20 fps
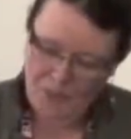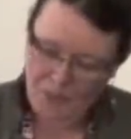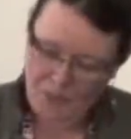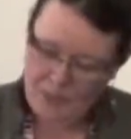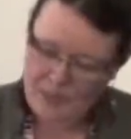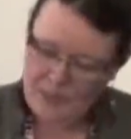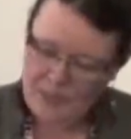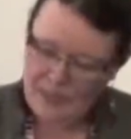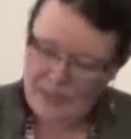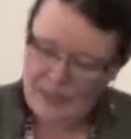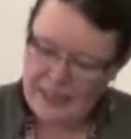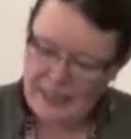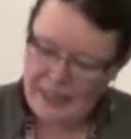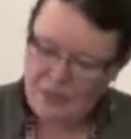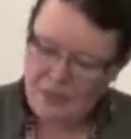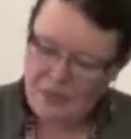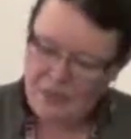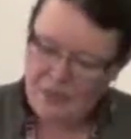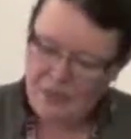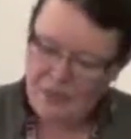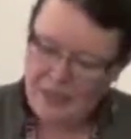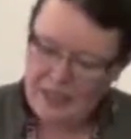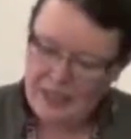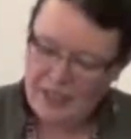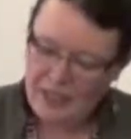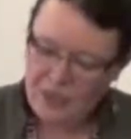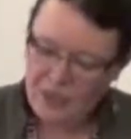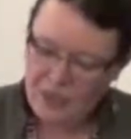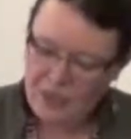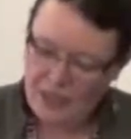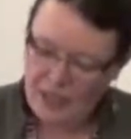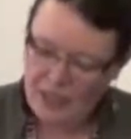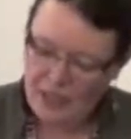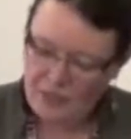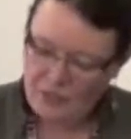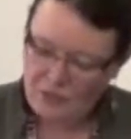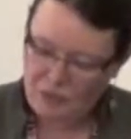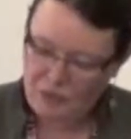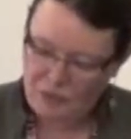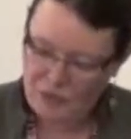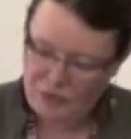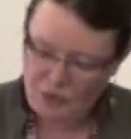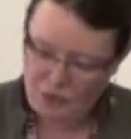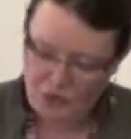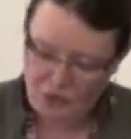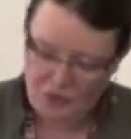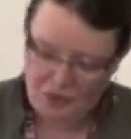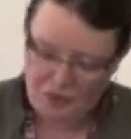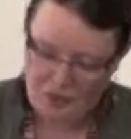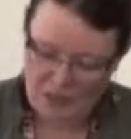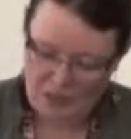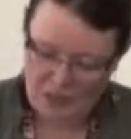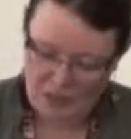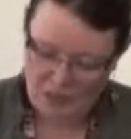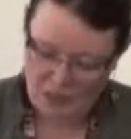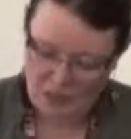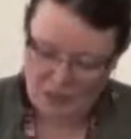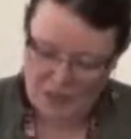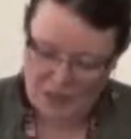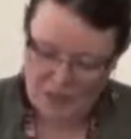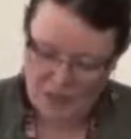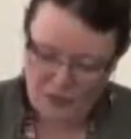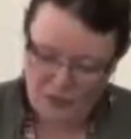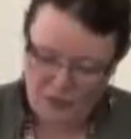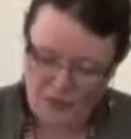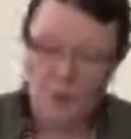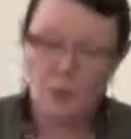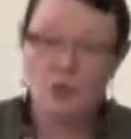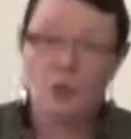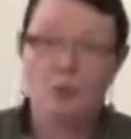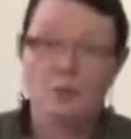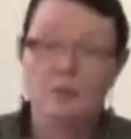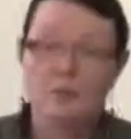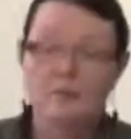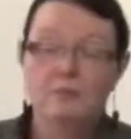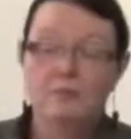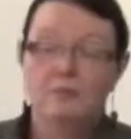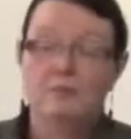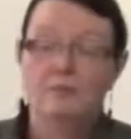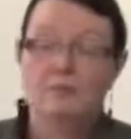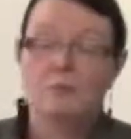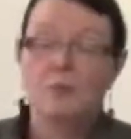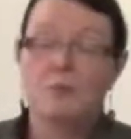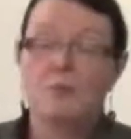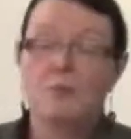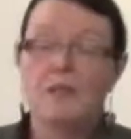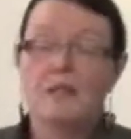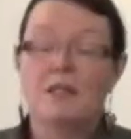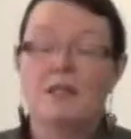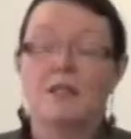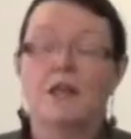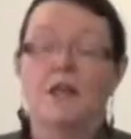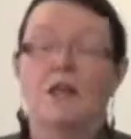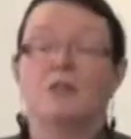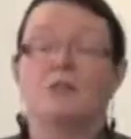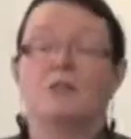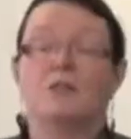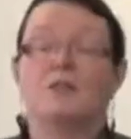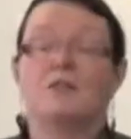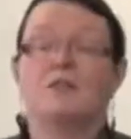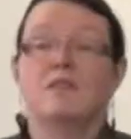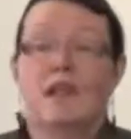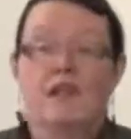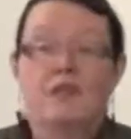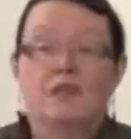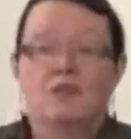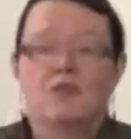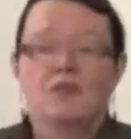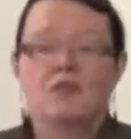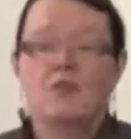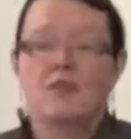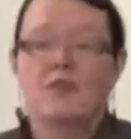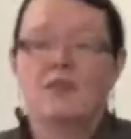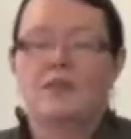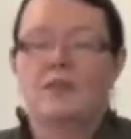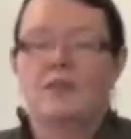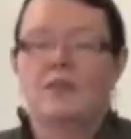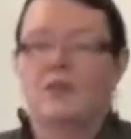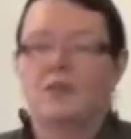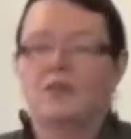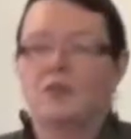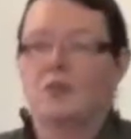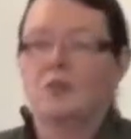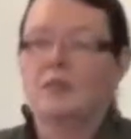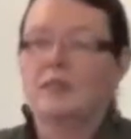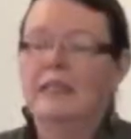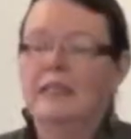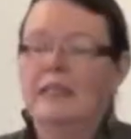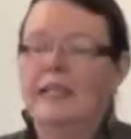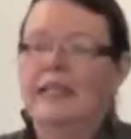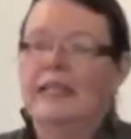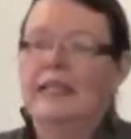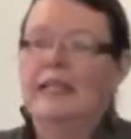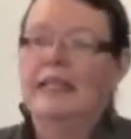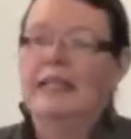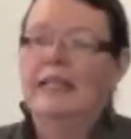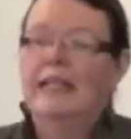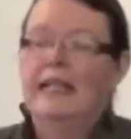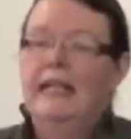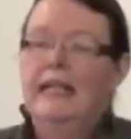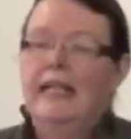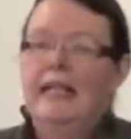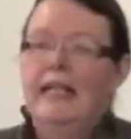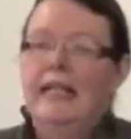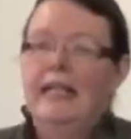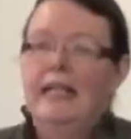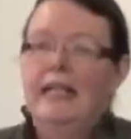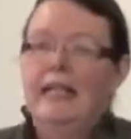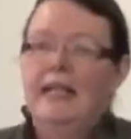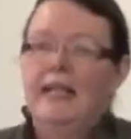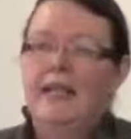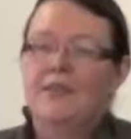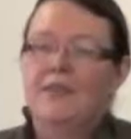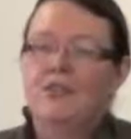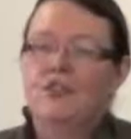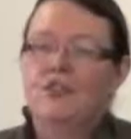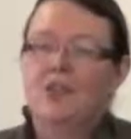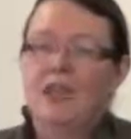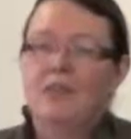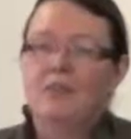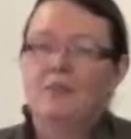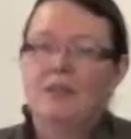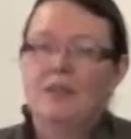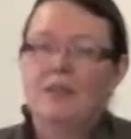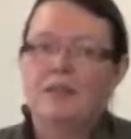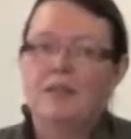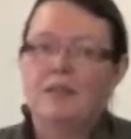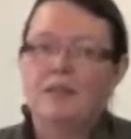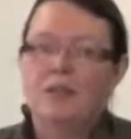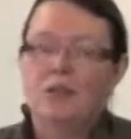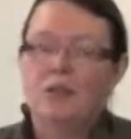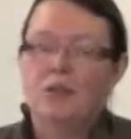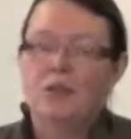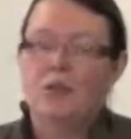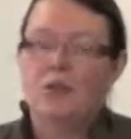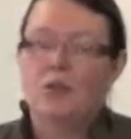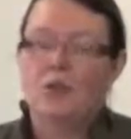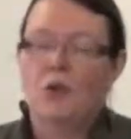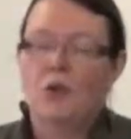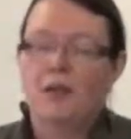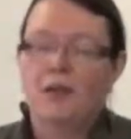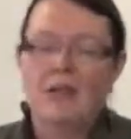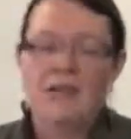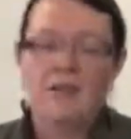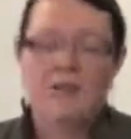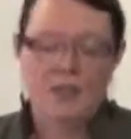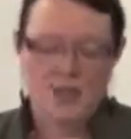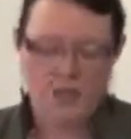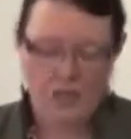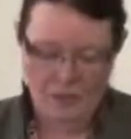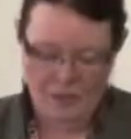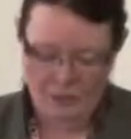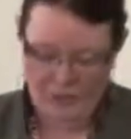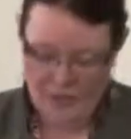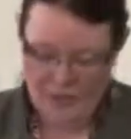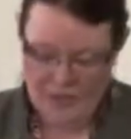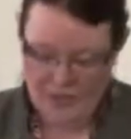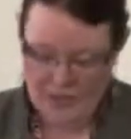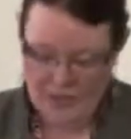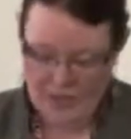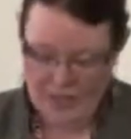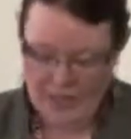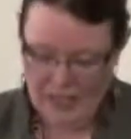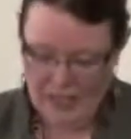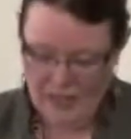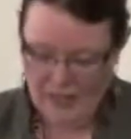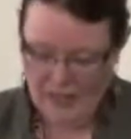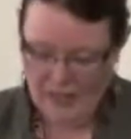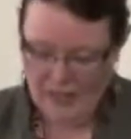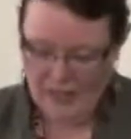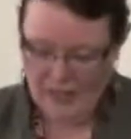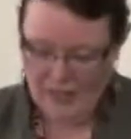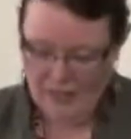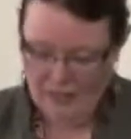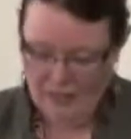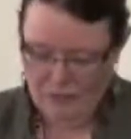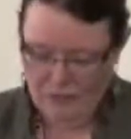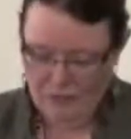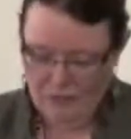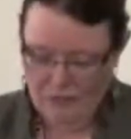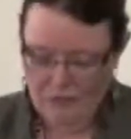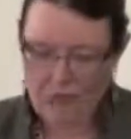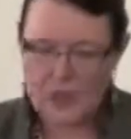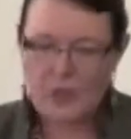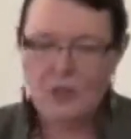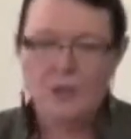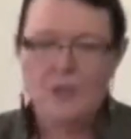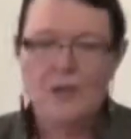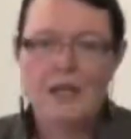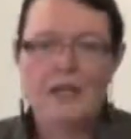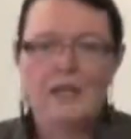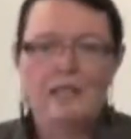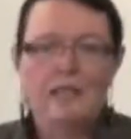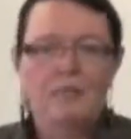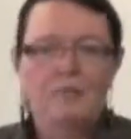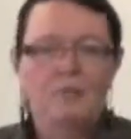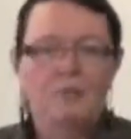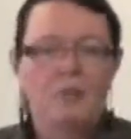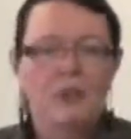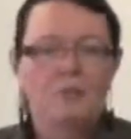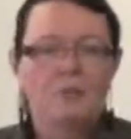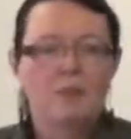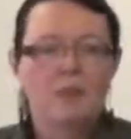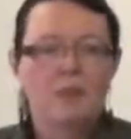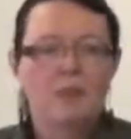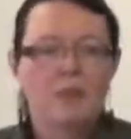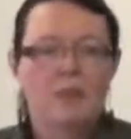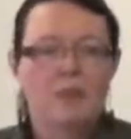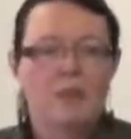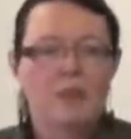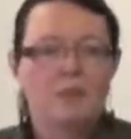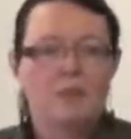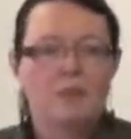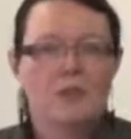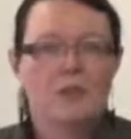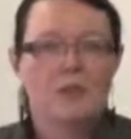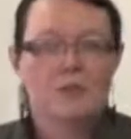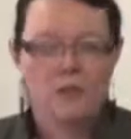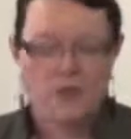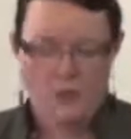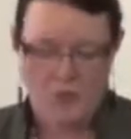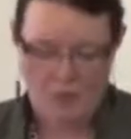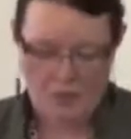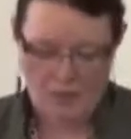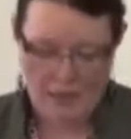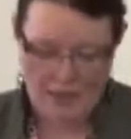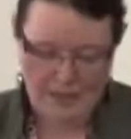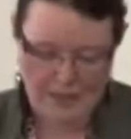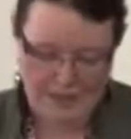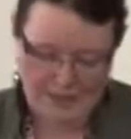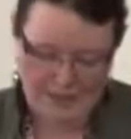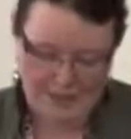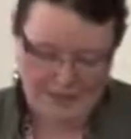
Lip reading: Recently, I was invited to a conference in Germany for trainers, a German speaking conference. I also train things in German. And the gentleman who organized the conference is the head of a very creative publishing company in Germany.